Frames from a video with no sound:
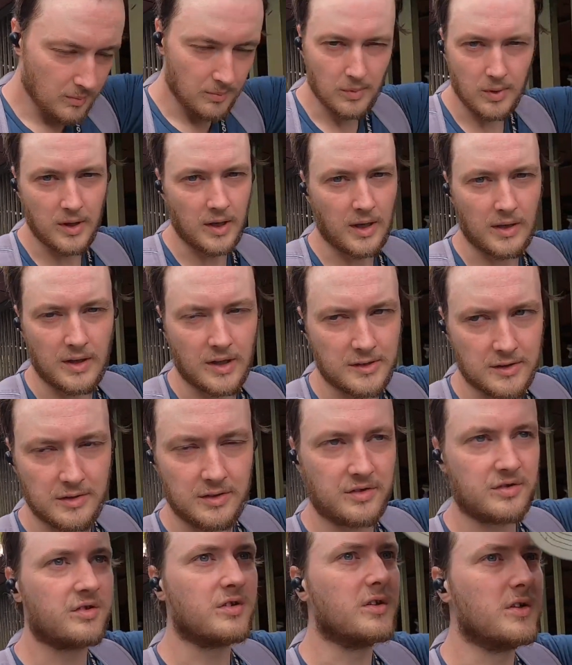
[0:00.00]
But yeah, nothing
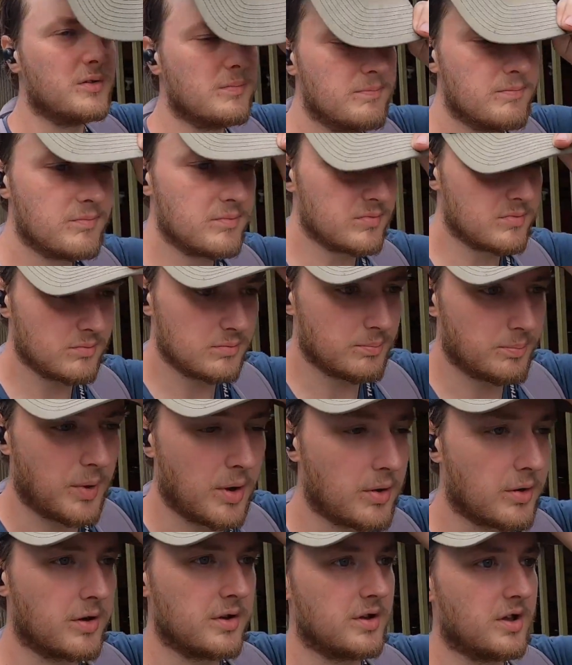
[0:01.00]
to see.
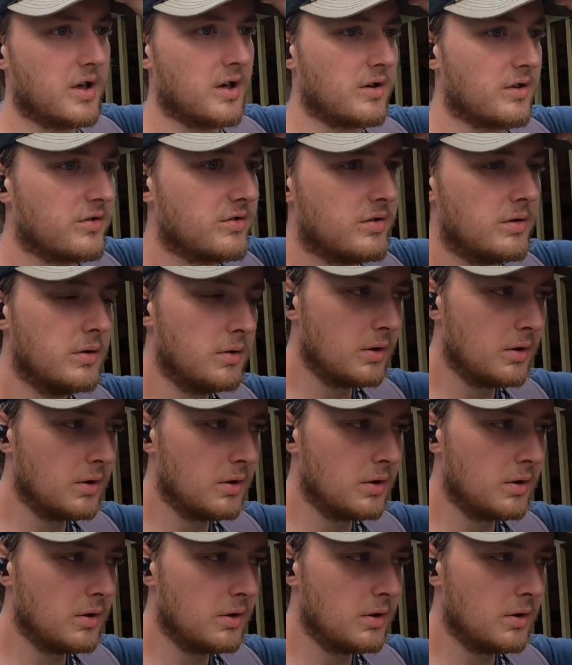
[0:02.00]
Barking dogs.